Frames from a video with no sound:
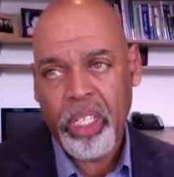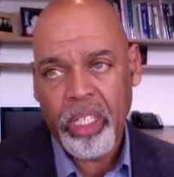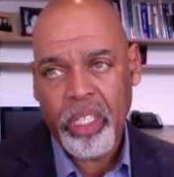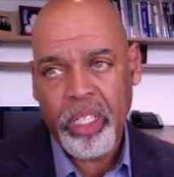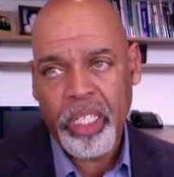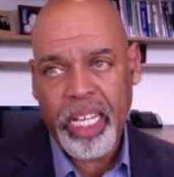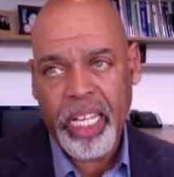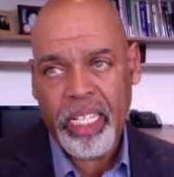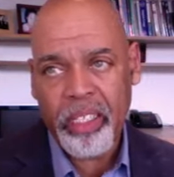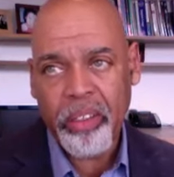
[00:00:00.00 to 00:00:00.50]

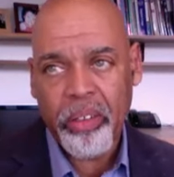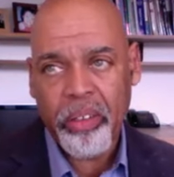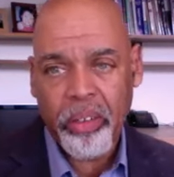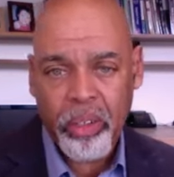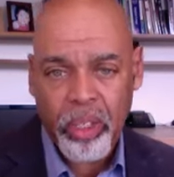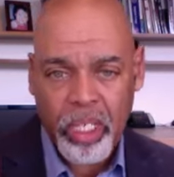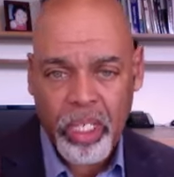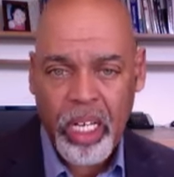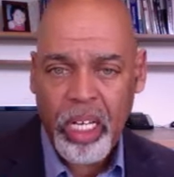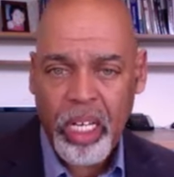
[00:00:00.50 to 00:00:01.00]
that
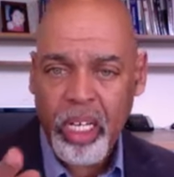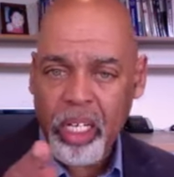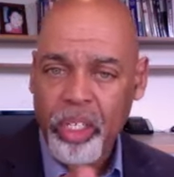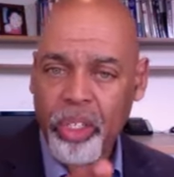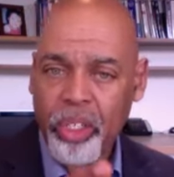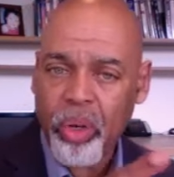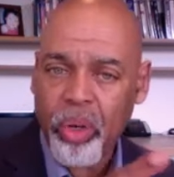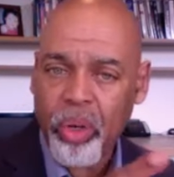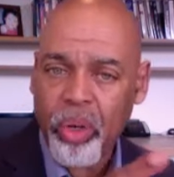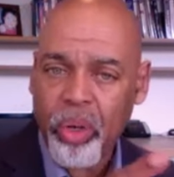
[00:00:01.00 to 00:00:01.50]
cut
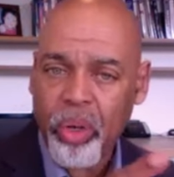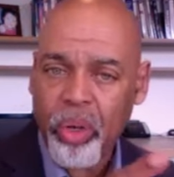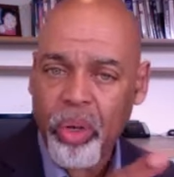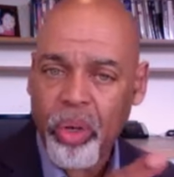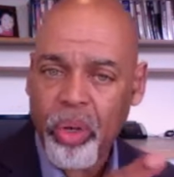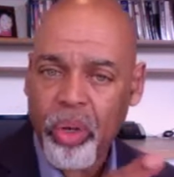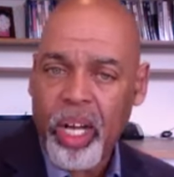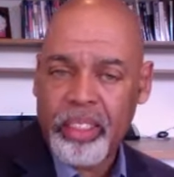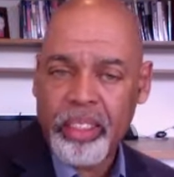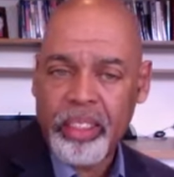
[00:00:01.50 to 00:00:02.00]

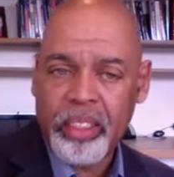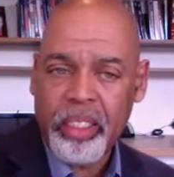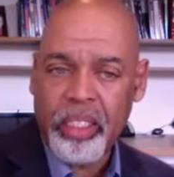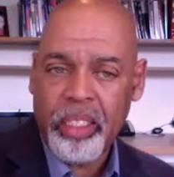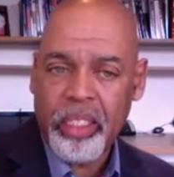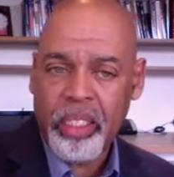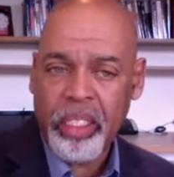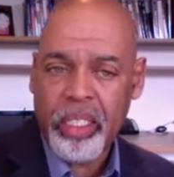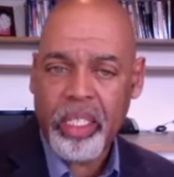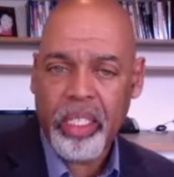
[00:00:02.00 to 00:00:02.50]

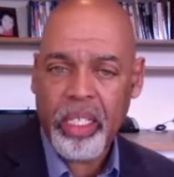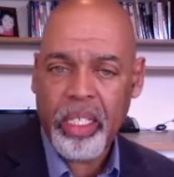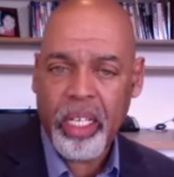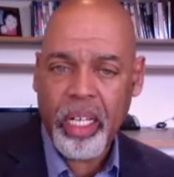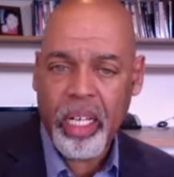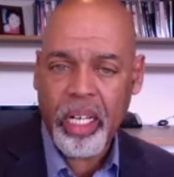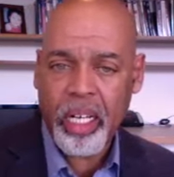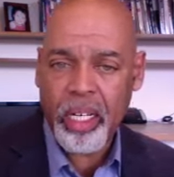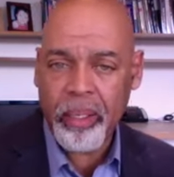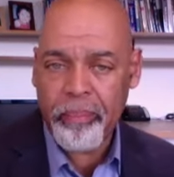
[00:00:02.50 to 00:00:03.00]
across
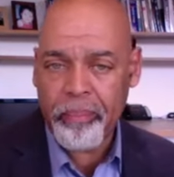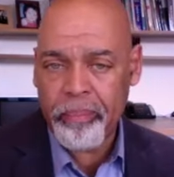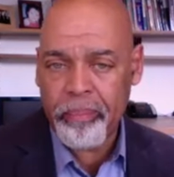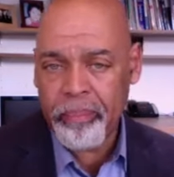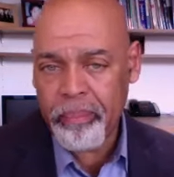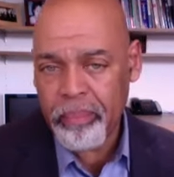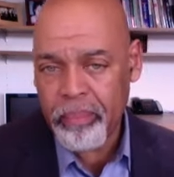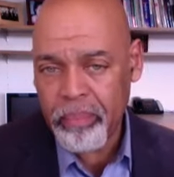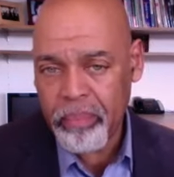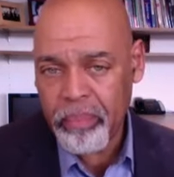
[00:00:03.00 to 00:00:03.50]

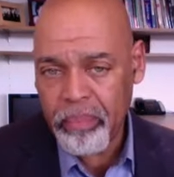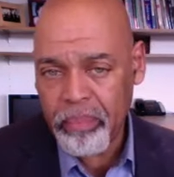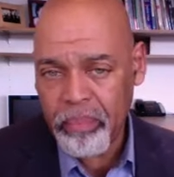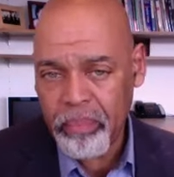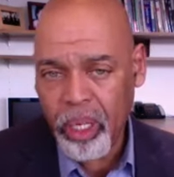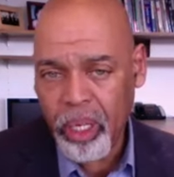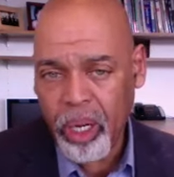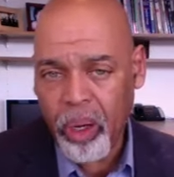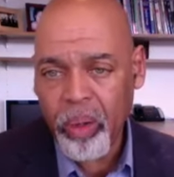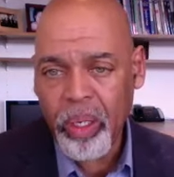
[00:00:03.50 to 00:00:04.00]

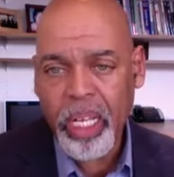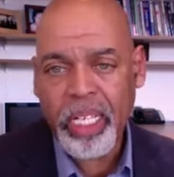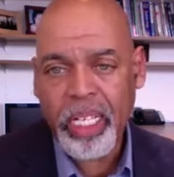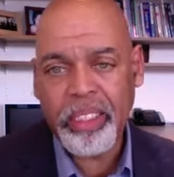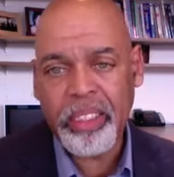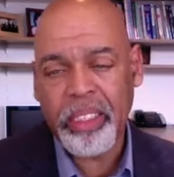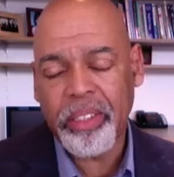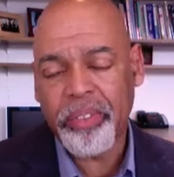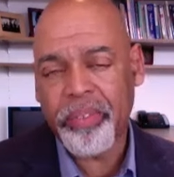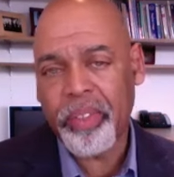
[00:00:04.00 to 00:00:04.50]
all
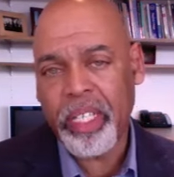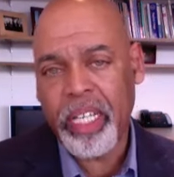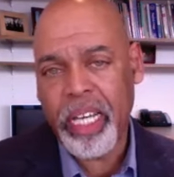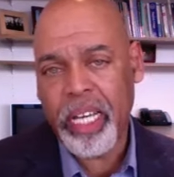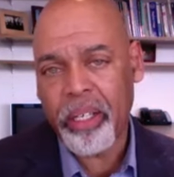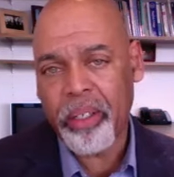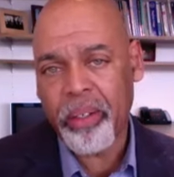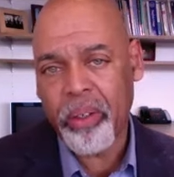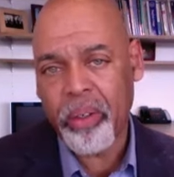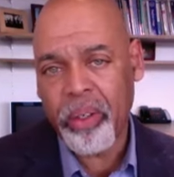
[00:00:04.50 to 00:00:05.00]
kinds of different
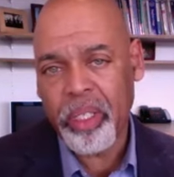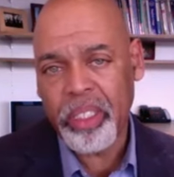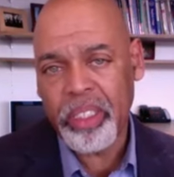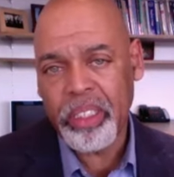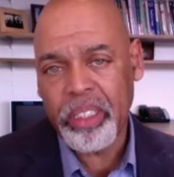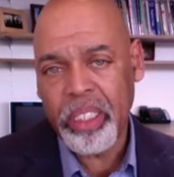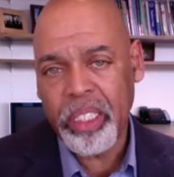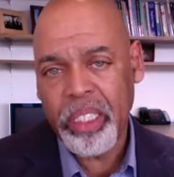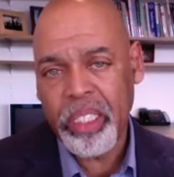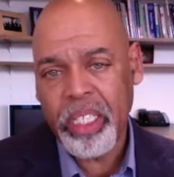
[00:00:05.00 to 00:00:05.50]
categories.
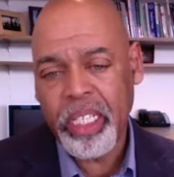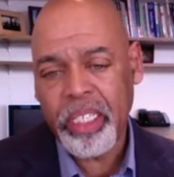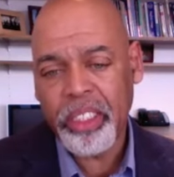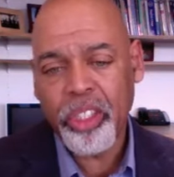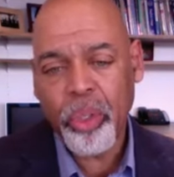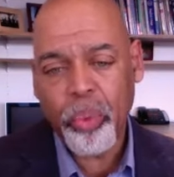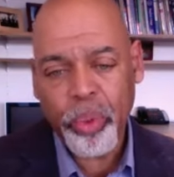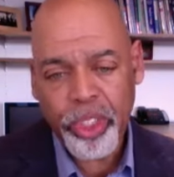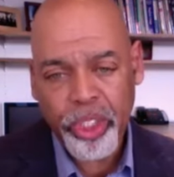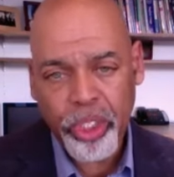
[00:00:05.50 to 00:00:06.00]
And
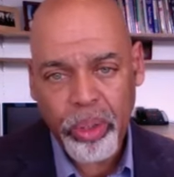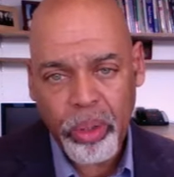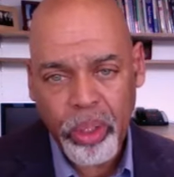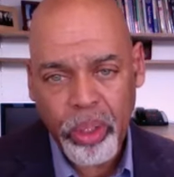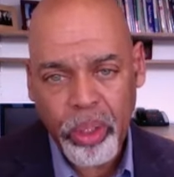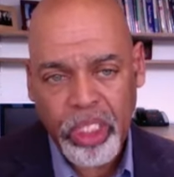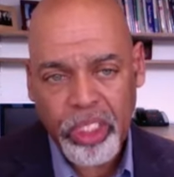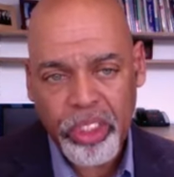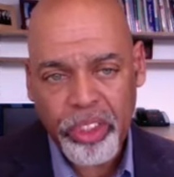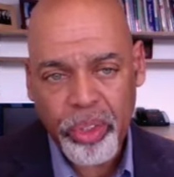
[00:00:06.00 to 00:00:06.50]
so when you're
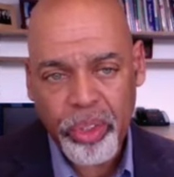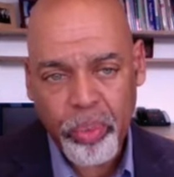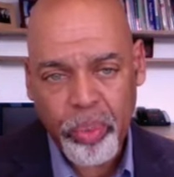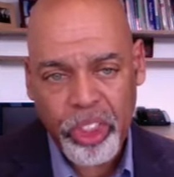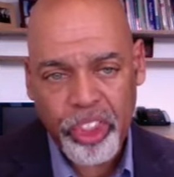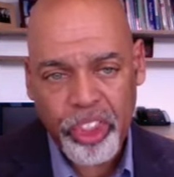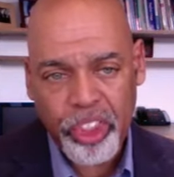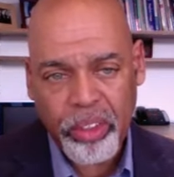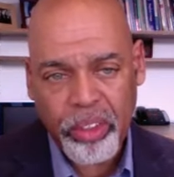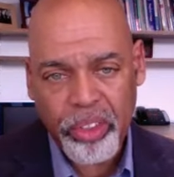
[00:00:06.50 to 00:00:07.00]
looking to
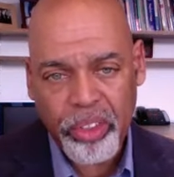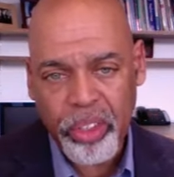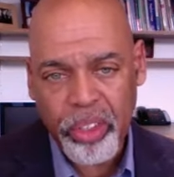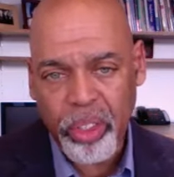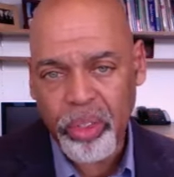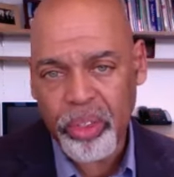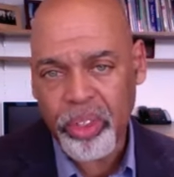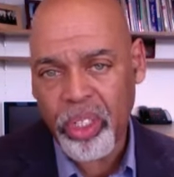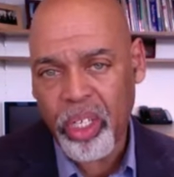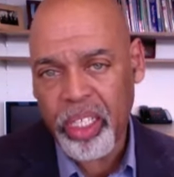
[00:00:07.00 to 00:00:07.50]
reach out to
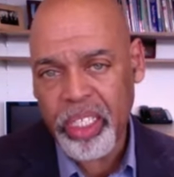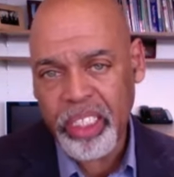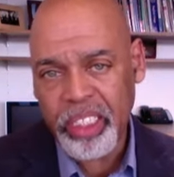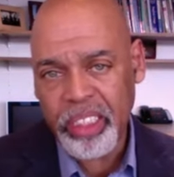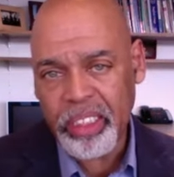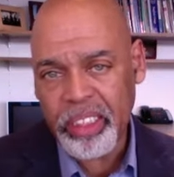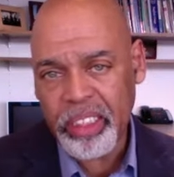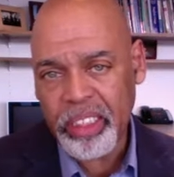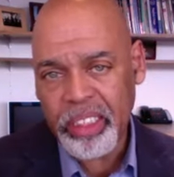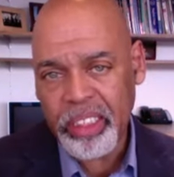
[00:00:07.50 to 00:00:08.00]
those
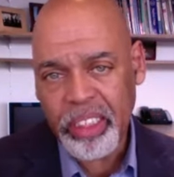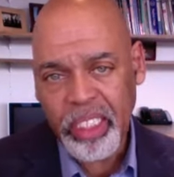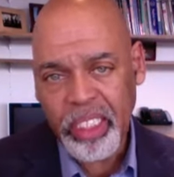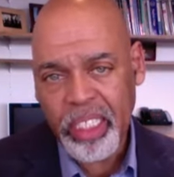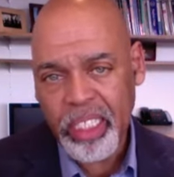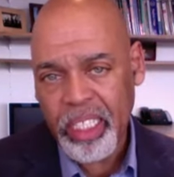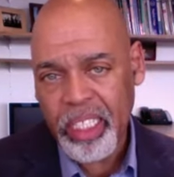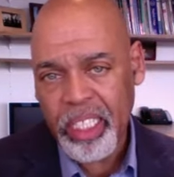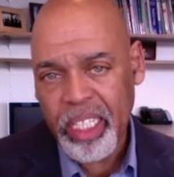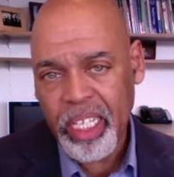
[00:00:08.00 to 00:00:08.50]
audiences,
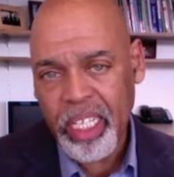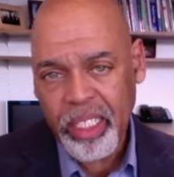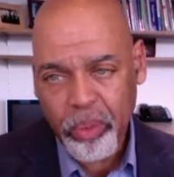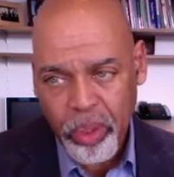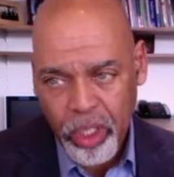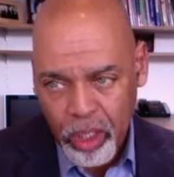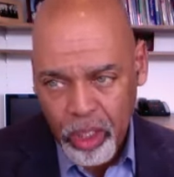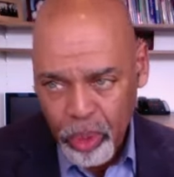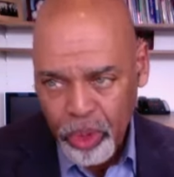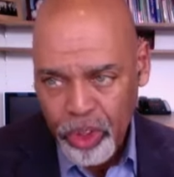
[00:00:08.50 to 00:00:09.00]
I think
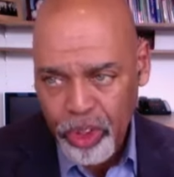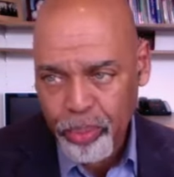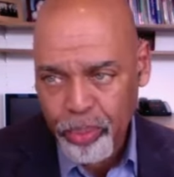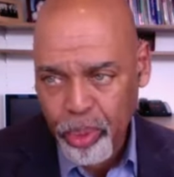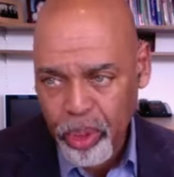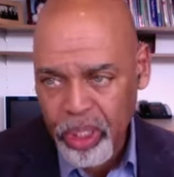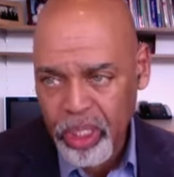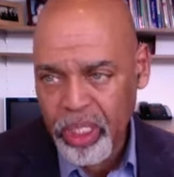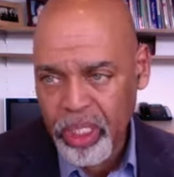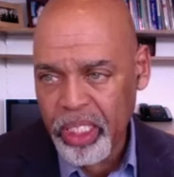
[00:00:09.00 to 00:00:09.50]
one of the most
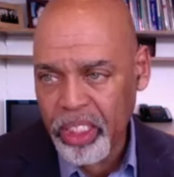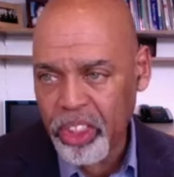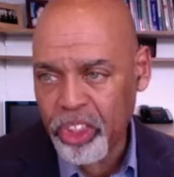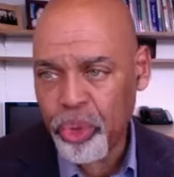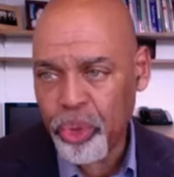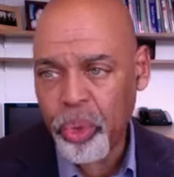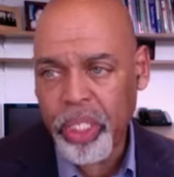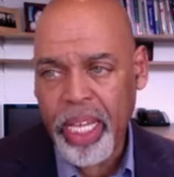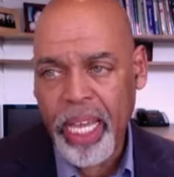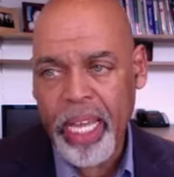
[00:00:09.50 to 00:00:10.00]
important things
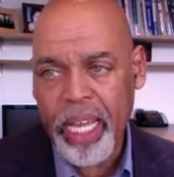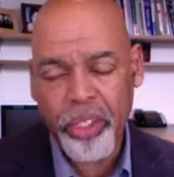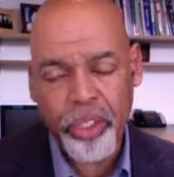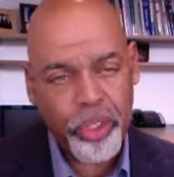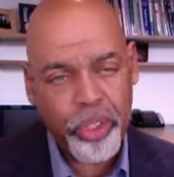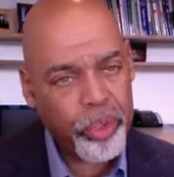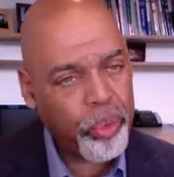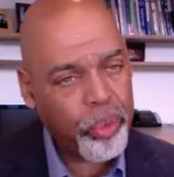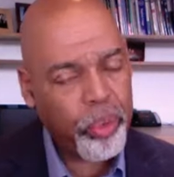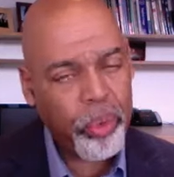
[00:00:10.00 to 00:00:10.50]
you can
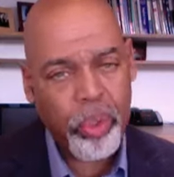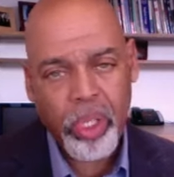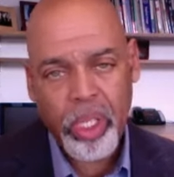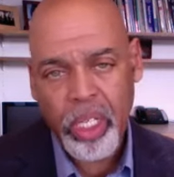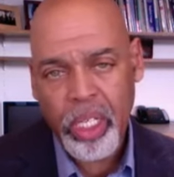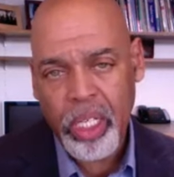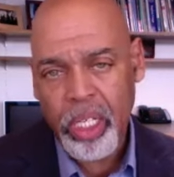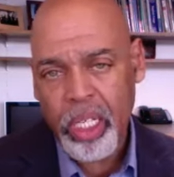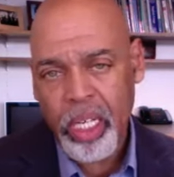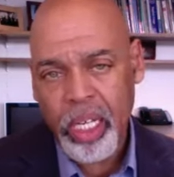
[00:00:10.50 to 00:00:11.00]
do
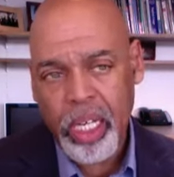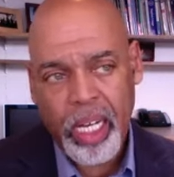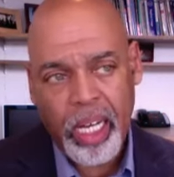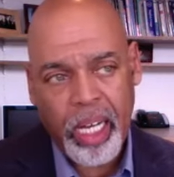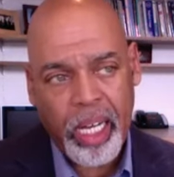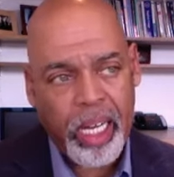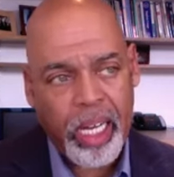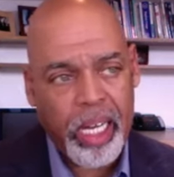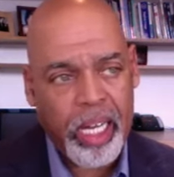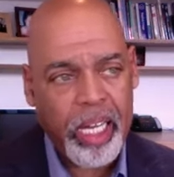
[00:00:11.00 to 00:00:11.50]

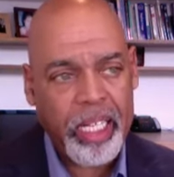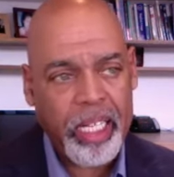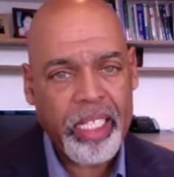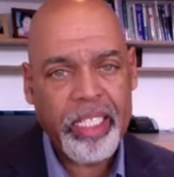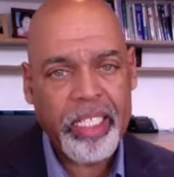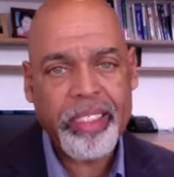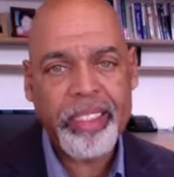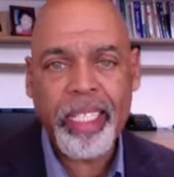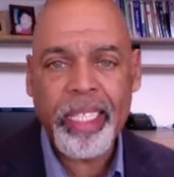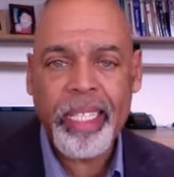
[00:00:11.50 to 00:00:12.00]

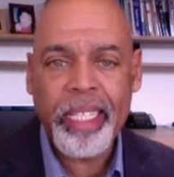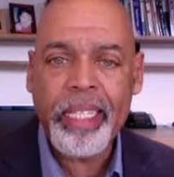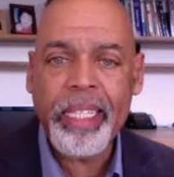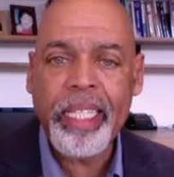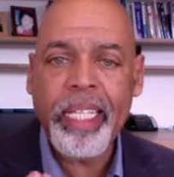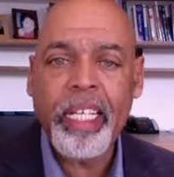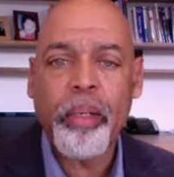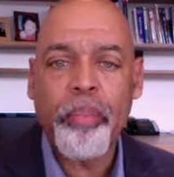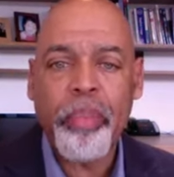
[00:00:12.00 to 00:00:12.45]
is to think